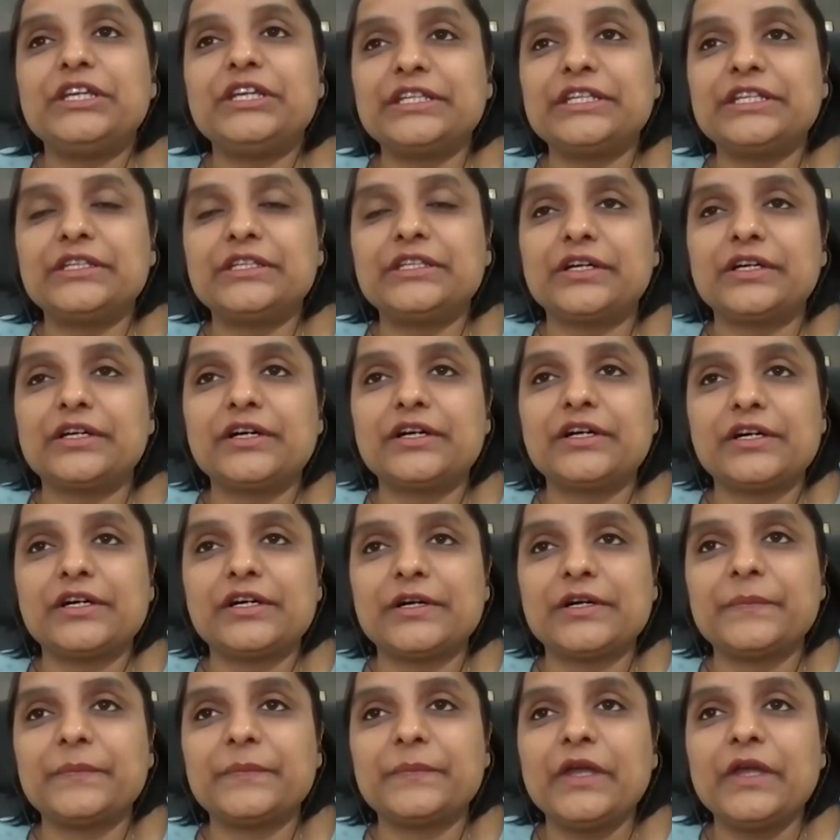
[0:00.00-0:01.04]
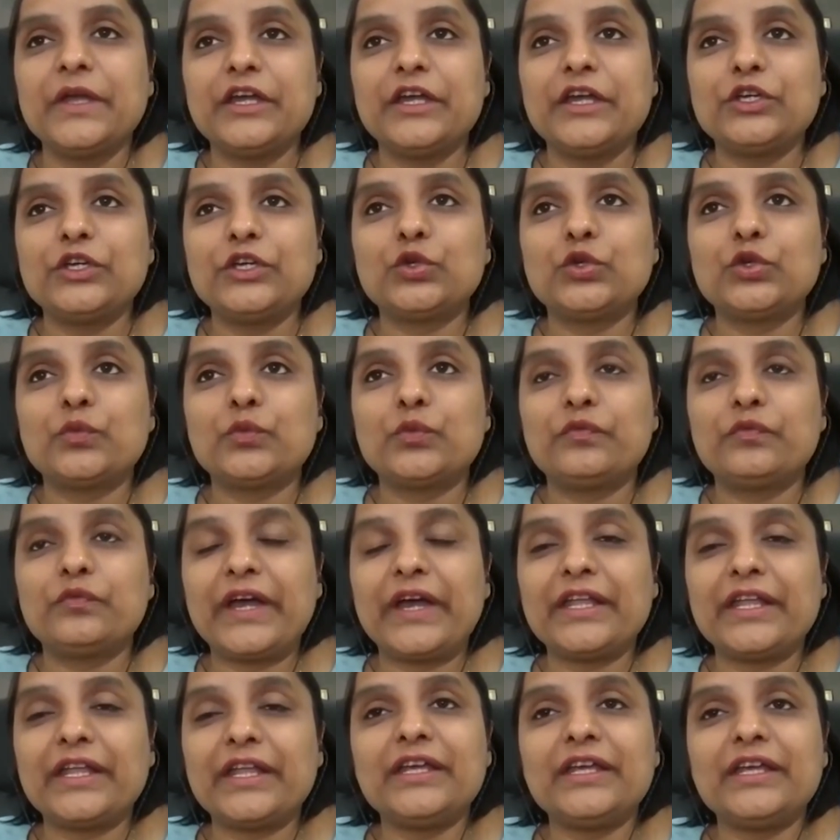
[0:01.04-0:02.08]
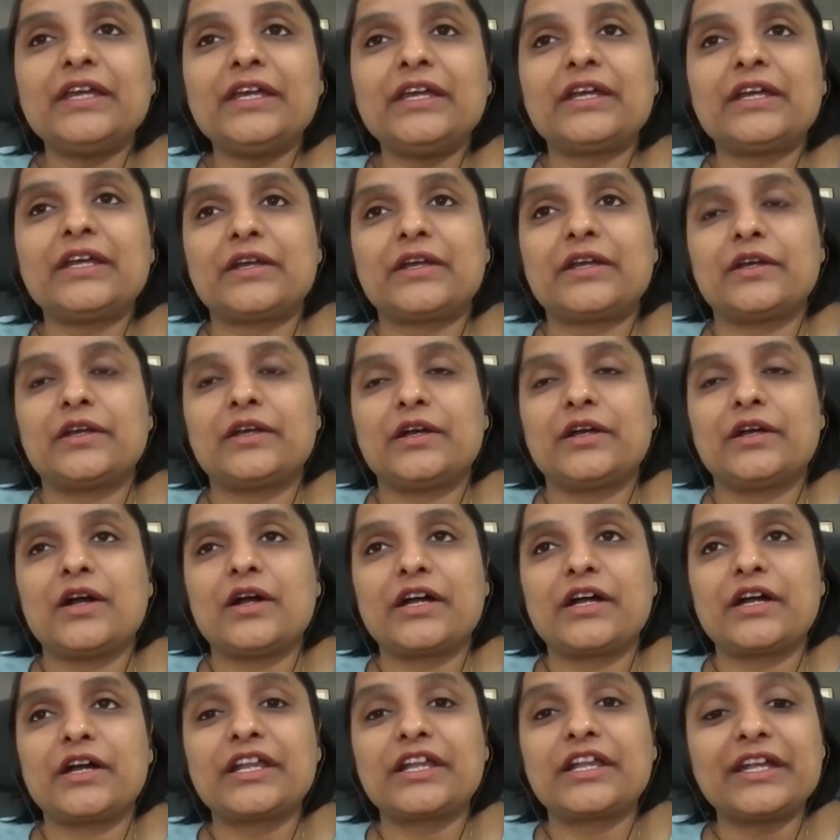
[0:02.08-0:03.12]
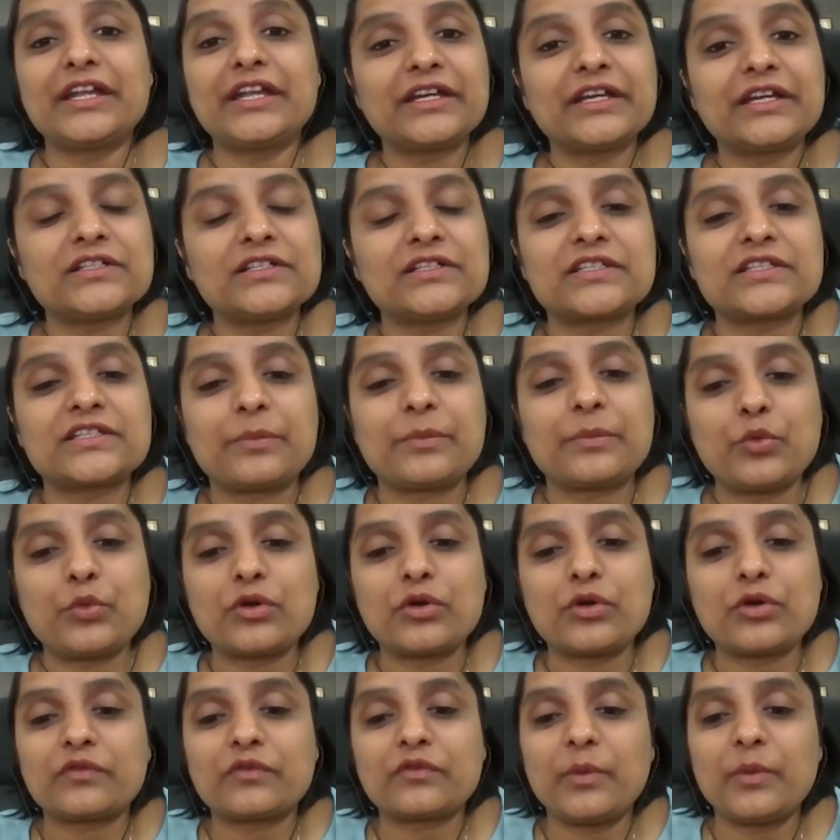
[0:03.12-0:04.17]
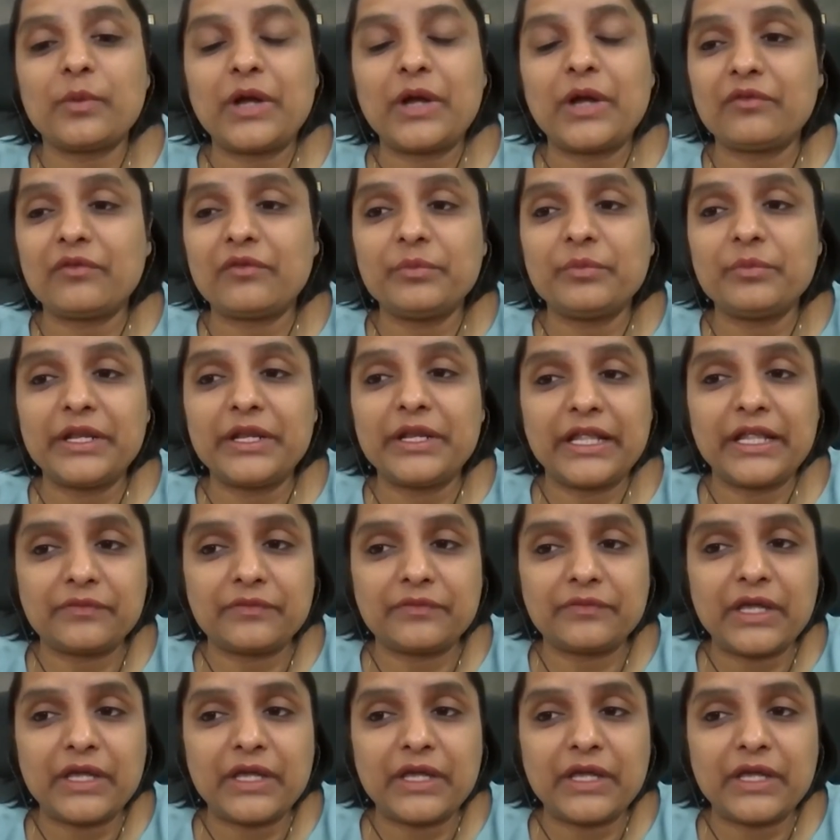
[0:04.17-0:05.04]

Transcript: been you know, very critical support from government